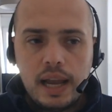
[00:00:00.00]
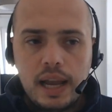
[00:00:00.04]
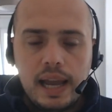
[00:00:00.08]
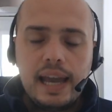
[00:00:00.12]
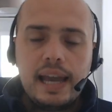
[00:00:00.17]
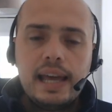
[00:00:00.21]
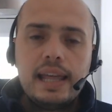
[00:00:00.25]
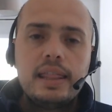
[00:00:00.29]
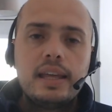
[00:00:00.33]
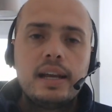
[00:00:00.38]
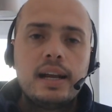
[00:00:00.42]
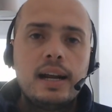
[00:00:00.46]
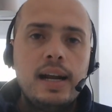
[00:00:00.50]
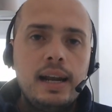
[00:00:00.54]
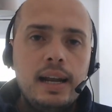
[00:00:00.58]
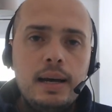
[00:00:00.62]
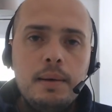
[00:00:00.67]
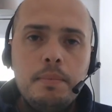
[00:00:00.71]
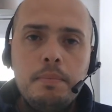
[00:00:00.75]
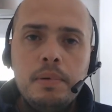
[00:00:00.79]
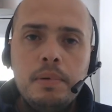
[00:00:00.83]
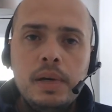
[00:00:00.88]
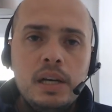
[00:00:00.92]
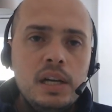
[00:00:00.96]
uh, the
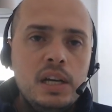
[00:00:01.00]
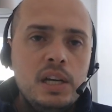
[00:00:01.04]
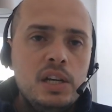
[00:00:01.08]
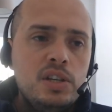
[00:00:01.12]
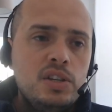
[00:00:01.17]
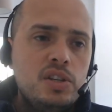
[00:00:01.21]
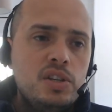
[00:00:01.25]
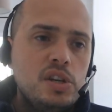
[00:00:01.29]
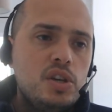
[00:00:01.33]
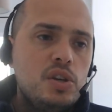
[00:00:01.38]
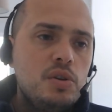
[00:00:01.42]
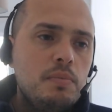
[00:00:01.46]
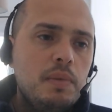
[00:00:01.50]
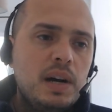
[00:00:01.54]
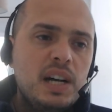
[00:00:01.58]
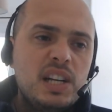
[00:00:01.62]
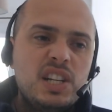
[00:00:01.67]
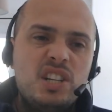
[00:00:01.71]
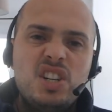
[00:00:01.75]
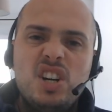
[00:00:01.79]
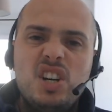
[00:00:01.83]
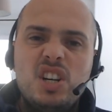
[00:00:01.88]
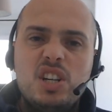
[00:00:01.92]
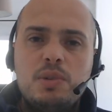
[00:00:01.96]
club. So you might
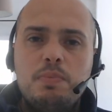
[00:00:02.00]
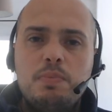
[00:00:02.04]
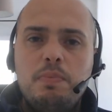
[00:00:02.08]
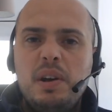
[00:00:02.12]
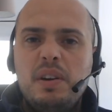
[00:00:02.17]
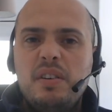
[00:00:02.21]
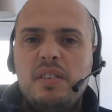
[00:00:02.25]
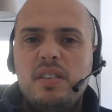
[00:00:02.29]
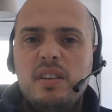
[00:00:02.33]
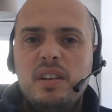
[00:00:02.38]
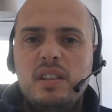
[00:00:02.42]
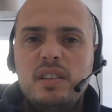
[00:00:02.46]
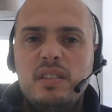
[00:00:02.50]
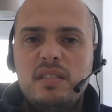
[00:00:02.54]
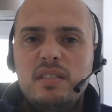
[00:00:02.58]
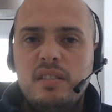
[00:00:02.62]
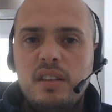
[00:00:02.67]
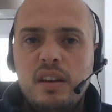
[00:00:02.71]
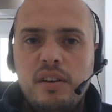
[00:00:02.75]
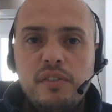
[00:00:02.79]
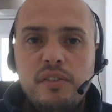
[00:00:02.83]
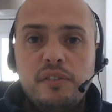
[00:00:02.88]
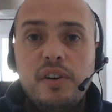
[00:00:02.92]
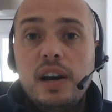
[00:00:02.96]
charge parents
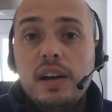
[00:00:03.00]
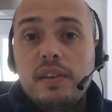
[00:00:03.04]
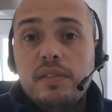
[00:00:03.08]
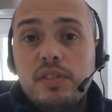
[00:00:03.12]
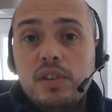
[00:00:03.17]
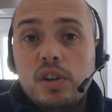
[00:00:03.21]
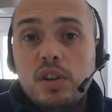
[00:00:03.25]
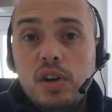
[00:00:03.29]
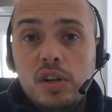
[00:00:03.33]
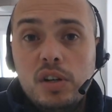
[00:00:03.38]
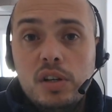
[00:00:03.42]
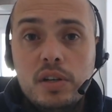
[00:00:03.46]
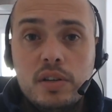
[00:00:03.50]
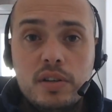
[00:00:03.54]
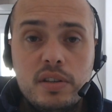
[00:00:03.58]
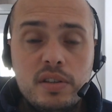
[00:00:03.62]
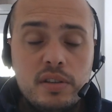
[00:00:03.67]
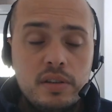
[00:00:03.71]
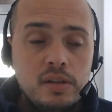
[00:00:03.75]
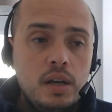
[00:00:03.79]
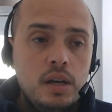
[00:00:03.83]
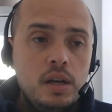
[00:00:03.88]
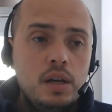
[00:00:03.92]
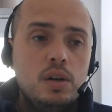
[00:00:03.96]
five dollars
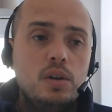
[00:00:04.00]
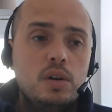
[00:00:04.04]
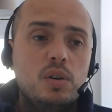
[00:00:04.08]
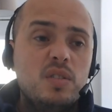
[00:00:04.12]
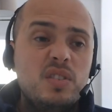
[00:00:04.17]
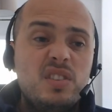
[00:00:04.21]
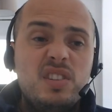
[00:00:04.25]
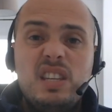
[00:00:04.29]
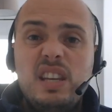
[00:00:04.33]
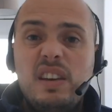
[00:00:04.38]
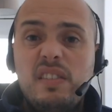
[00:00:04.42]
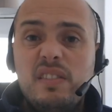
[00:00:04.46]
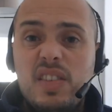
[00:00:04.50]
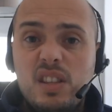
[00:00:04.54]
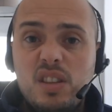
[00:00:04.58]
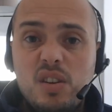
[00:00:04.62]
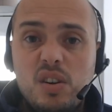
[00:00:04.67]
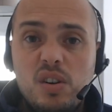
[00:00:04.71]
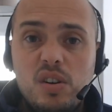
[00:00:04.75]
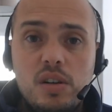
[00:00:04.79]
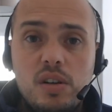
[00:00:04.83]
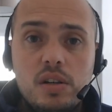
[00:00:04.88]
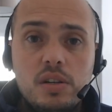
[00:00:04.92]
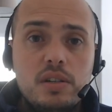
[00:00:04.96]
or seven
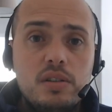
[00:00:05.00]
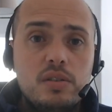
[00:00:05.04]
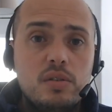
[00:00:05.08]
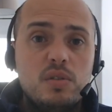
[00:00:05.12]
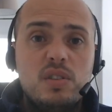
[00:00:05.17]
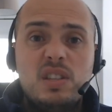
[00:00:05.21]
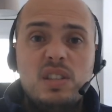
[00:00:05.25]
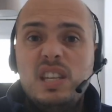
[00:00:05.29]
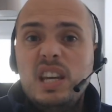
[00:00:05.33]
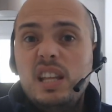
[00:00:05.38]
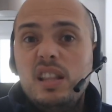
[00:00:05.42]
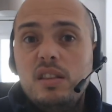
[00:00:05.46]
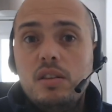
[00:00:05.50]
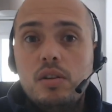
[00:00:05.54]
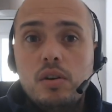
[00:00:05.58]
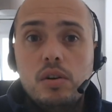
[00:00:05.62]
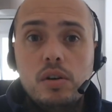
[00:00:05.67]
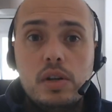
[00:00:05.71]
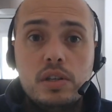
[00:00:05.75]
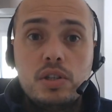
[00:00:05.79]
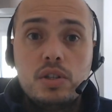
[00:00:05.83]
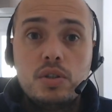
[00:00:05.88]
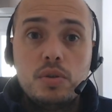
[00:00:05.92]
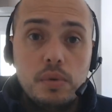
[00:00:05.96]
dollars or ten
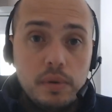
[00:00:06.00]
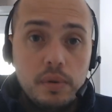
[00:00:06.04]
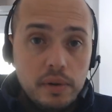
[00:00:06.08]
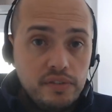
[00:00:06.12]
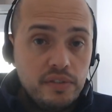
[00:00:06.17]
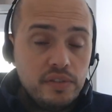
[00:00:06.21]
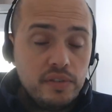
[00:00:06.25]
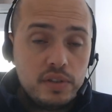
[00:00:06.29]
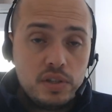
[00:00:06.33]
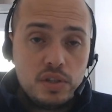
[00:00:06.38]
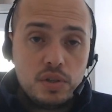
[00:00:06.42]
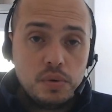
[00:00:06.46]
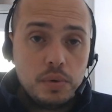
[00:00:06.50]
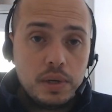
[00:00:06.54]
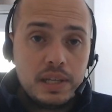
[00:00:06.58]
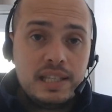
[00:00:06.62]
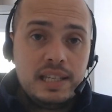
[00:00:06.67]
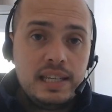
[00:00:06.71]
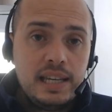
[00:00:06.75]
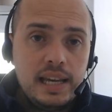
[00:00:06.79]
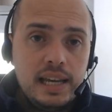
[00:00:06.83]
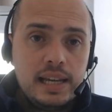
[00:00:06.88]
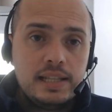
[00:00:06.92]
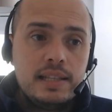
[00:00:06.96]
dollars to, a, to
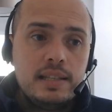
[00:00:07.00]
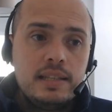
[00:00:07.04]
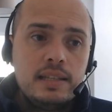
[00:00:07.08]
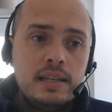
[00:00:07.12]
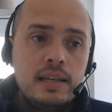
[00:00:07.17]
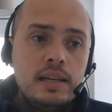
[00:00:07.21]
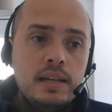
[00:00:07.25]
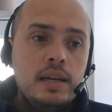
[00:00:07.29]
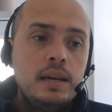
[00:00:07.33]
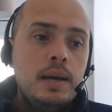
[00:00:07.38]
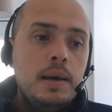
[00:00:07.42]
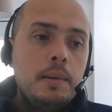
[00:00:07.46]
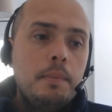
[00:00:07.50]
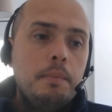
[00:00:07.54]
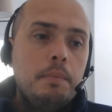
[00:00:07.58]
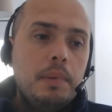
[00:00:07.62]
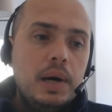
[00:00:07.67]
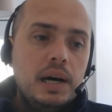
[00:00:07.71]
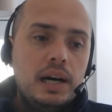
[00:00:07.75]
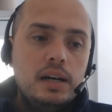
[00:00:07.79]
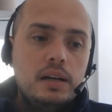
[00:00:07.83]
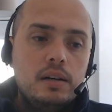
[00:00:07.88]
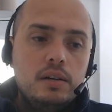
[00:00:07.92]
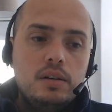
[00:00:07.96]
attend,
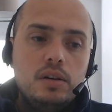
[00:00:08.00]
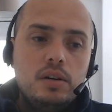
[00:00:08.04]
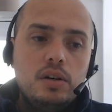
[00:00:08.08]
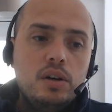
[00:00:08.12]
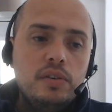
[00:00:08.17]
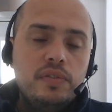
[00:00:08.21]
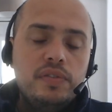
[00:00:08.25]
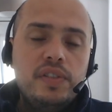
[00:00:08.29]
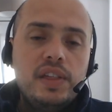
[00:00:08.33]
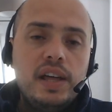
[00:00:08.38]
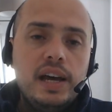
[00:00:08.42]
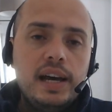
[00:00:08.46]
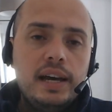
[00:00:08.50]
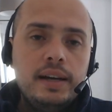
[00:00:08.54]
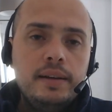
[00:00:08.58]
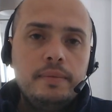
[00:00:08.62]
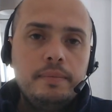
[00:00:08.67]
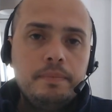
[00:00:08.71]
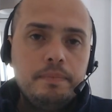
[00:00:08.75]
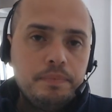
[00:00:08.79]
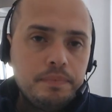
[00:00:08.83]
but of that,